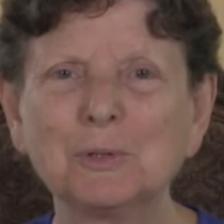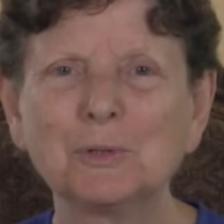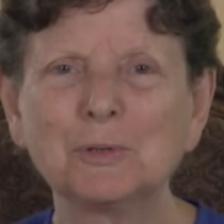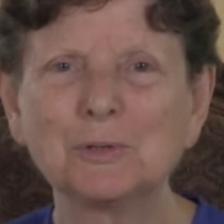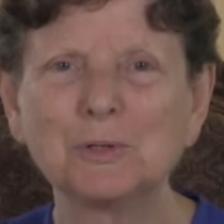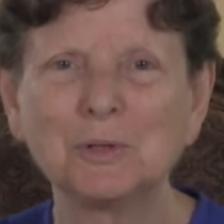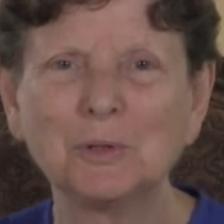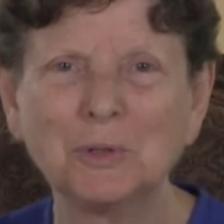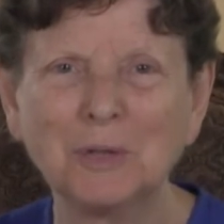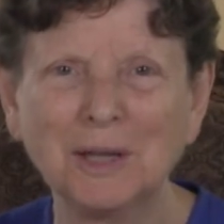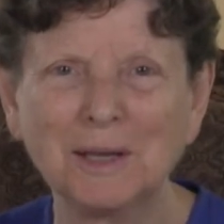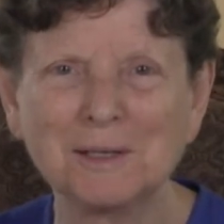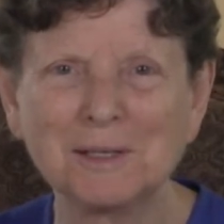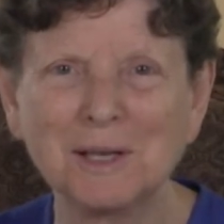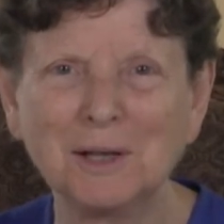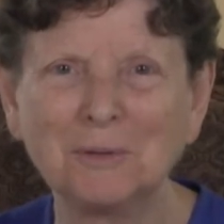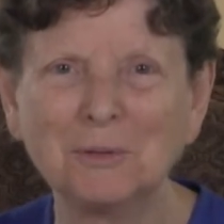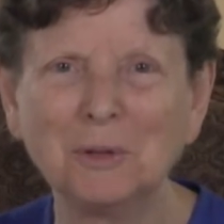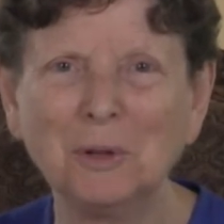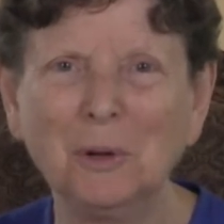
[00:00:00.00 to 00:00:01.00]
your suitcase
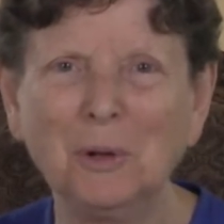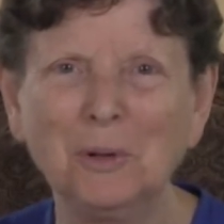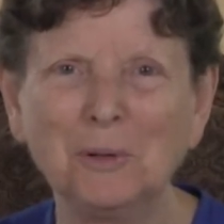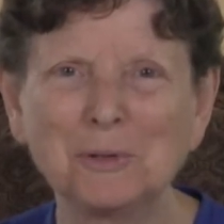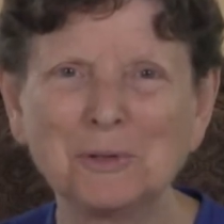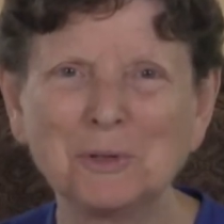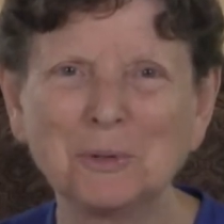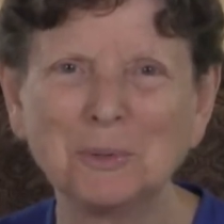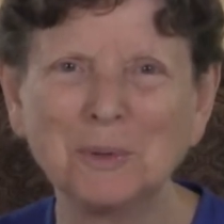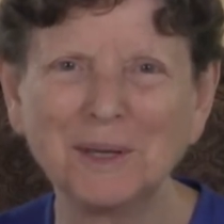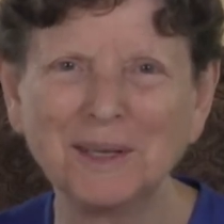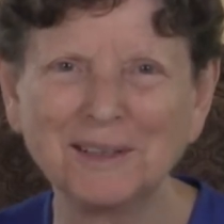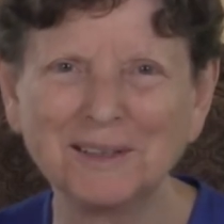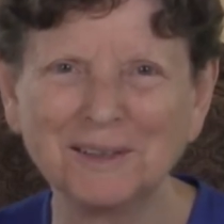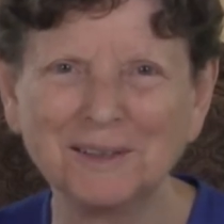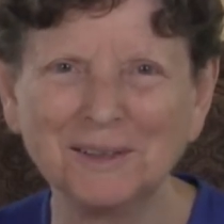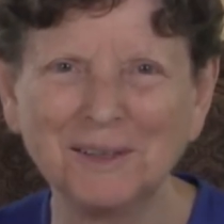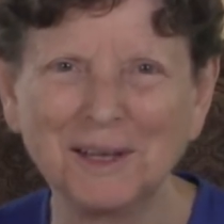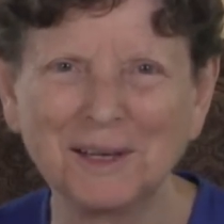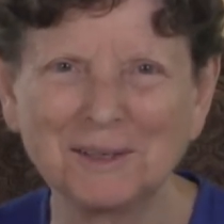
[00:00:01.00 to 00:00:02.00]
out in the hall so we can
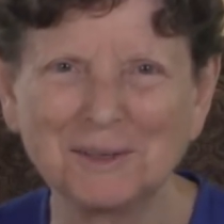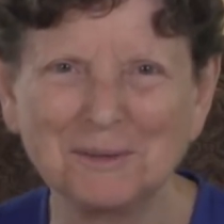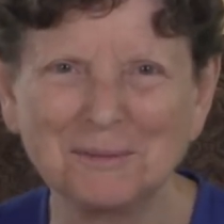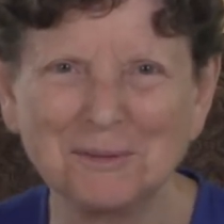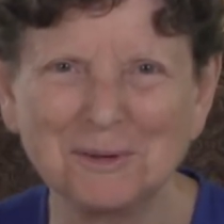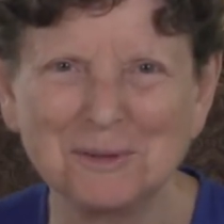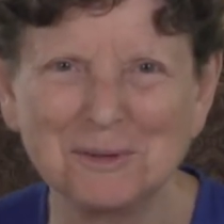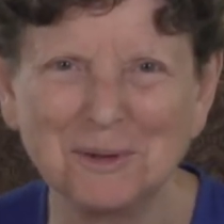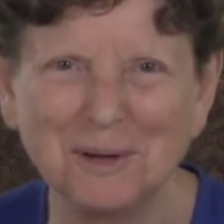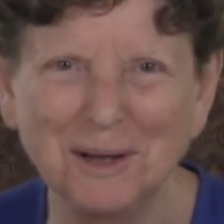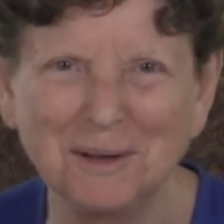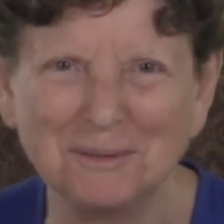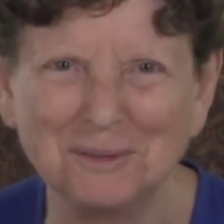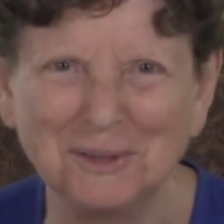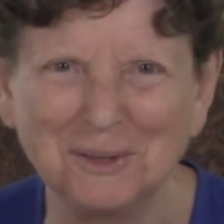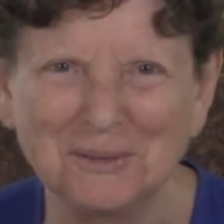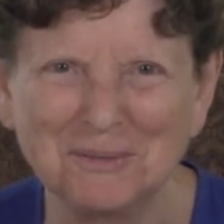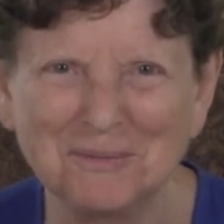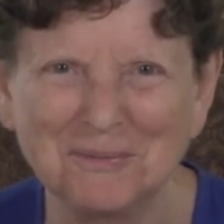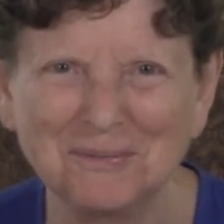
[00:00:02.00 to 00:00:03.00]
collect it for
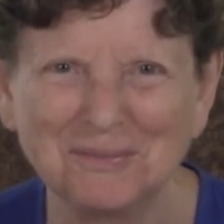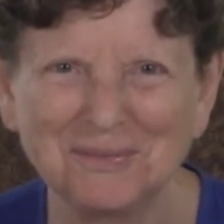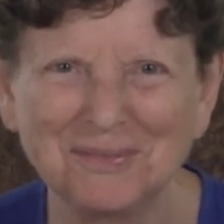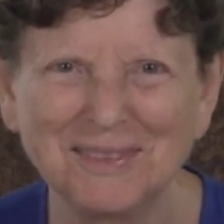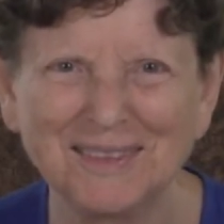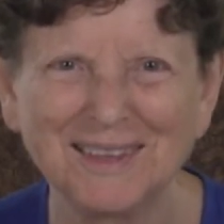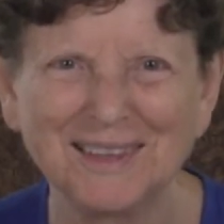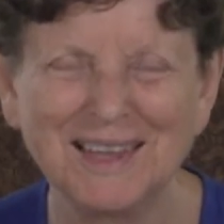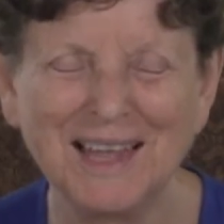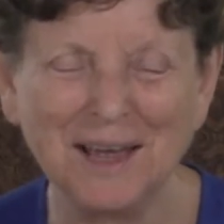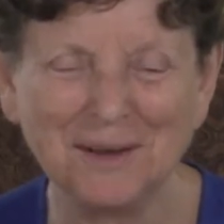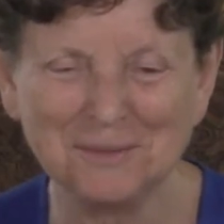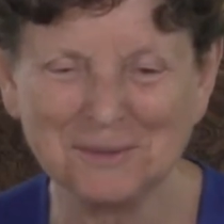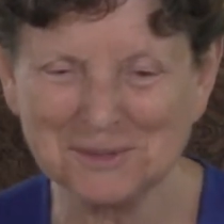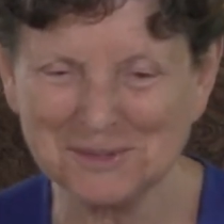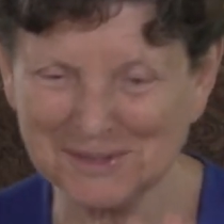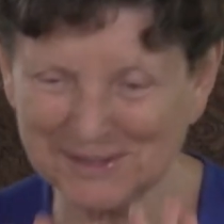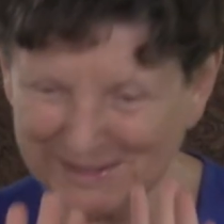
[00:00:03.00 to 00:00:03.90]
travel. That was